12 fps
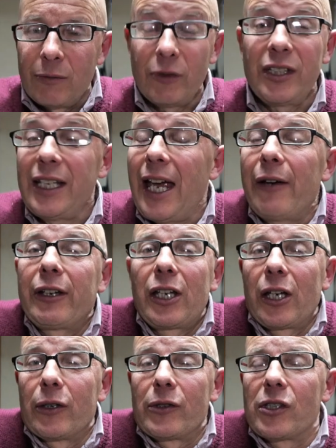We'll see how it
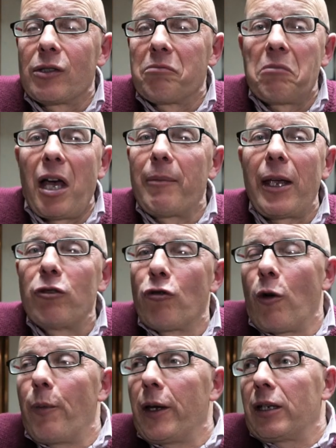goes. I may
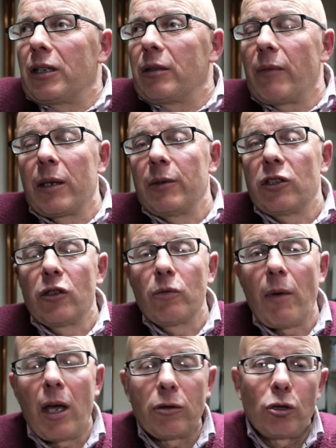drop it, it may be too
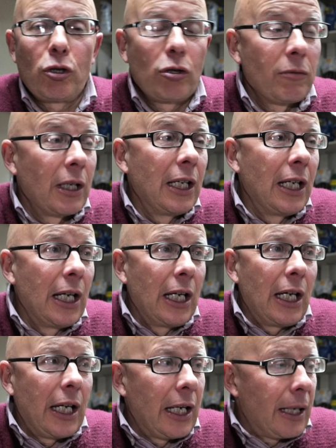much,
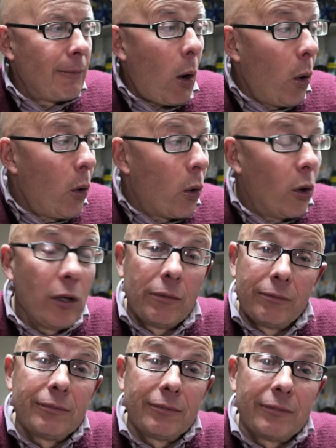or
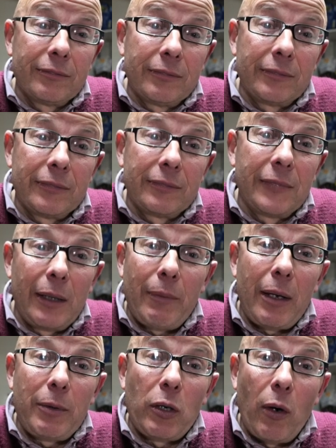it
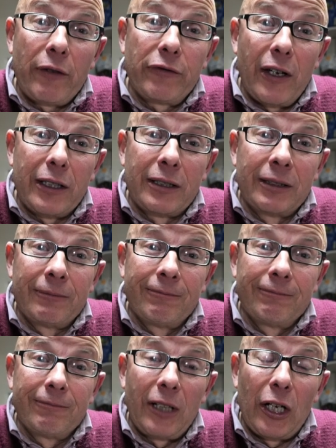may be quite fun,
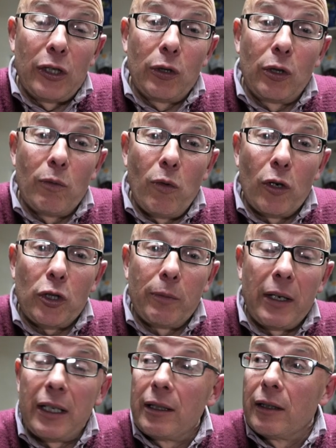and you can watch
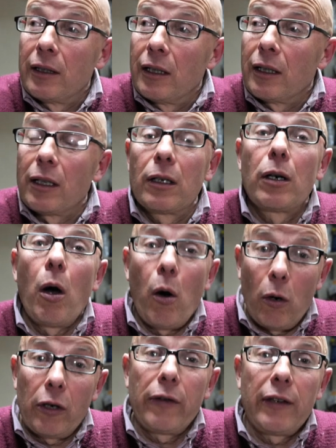me
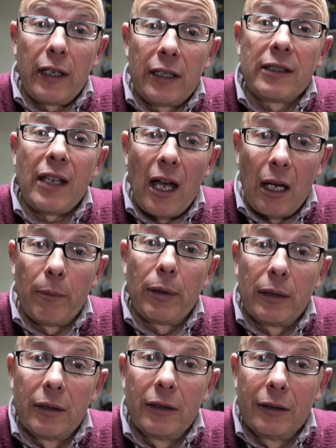cock things up,
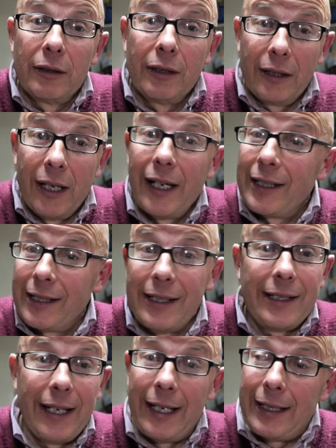as
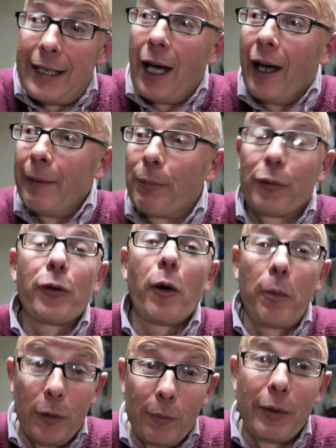indeed I
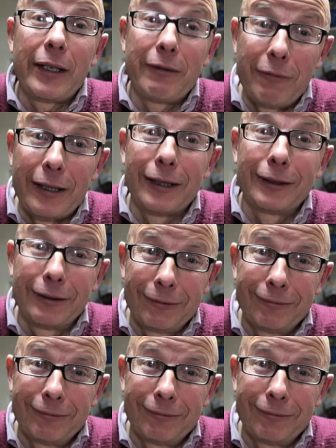probably will.